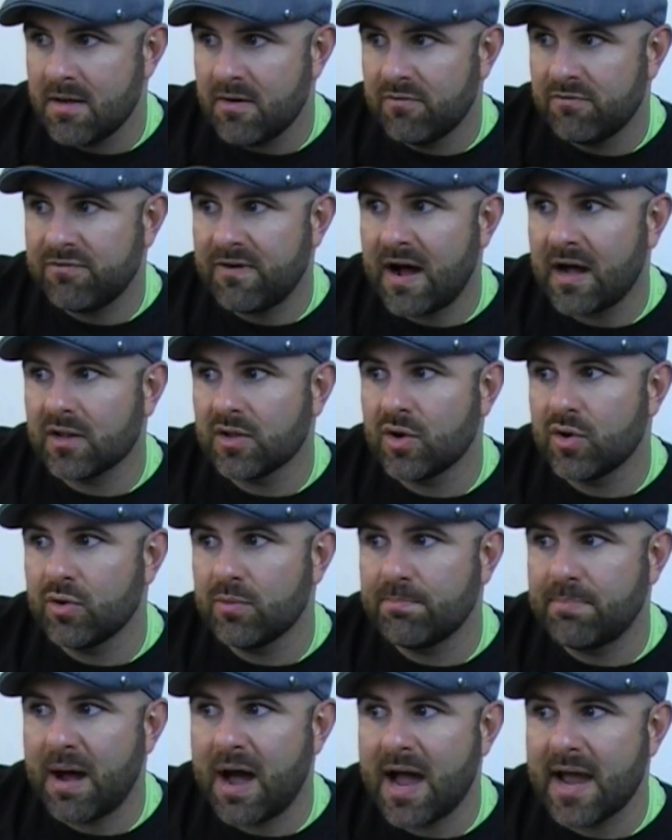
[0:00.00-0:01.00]

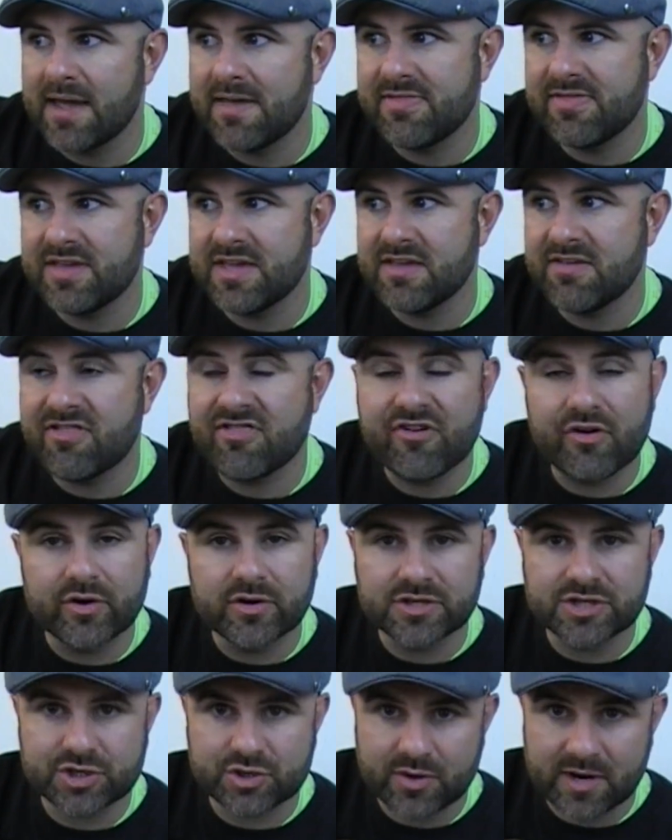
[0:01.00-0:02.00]
followed by the
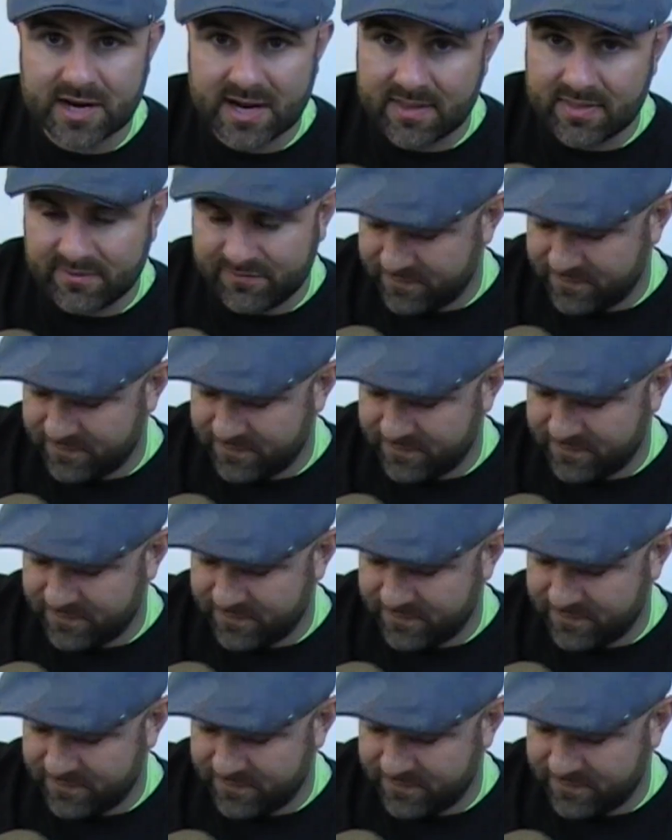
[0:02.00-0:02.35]
3rd string on the